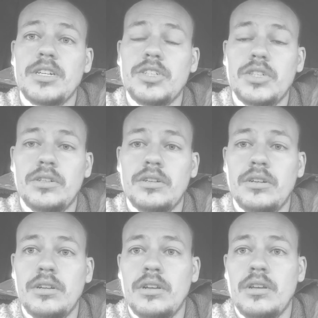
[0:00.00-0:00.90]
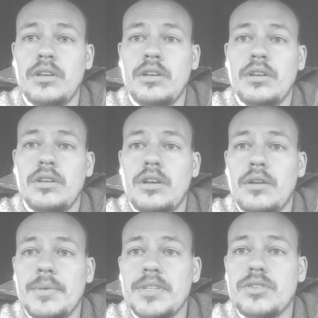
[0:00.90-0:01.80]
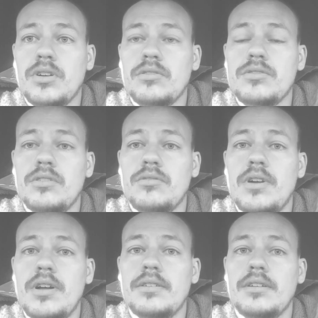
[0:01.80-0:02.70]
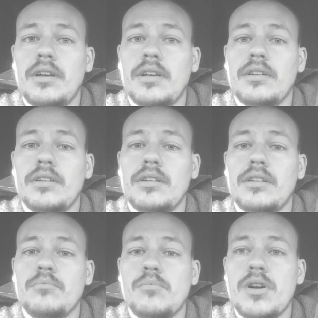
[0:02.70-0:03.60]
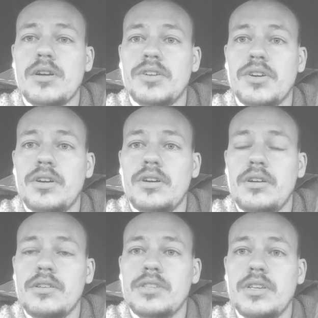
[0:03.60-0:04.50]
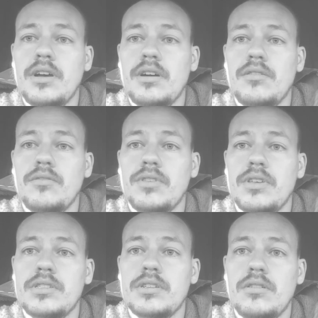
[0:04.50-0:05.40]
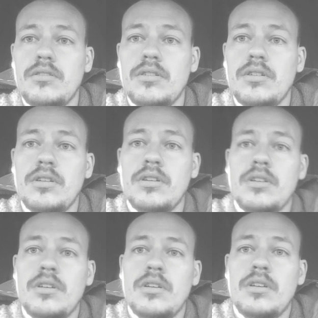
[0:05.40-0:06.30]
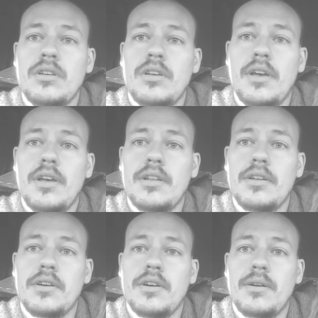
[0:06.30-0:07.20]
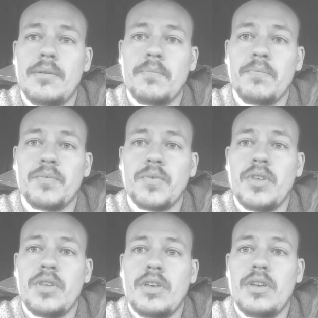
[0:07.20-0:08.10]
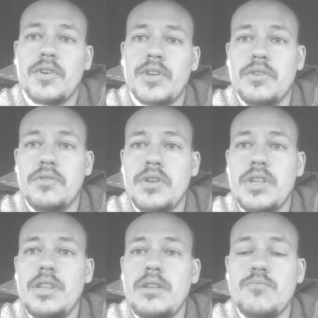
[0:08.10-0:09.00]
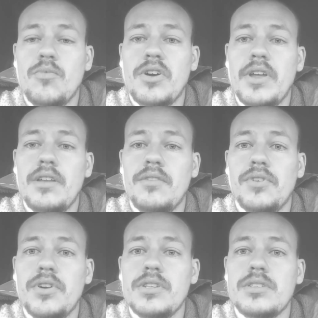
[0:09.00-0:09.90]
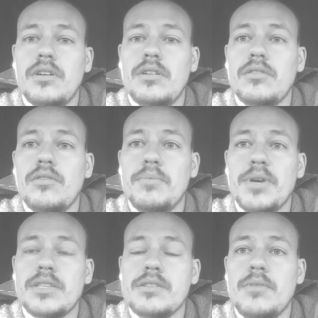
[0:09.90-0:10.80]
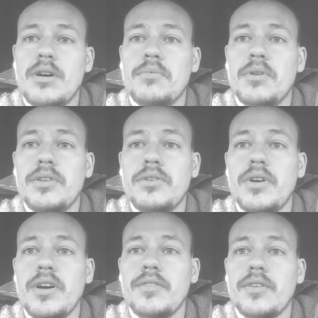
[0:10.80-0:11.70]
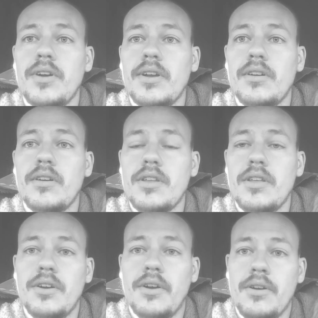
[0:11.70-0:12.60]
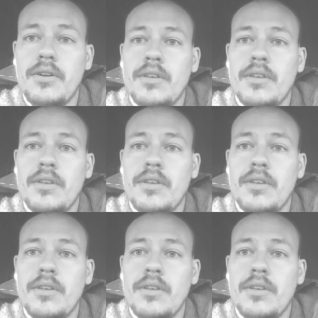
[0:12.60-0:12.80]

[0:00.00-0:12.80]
much. I mean, the truck will still run. I'm gonna monitor, see how things go, and if I do need more antifreeze, I'll go pick some up. I do have the credit card here.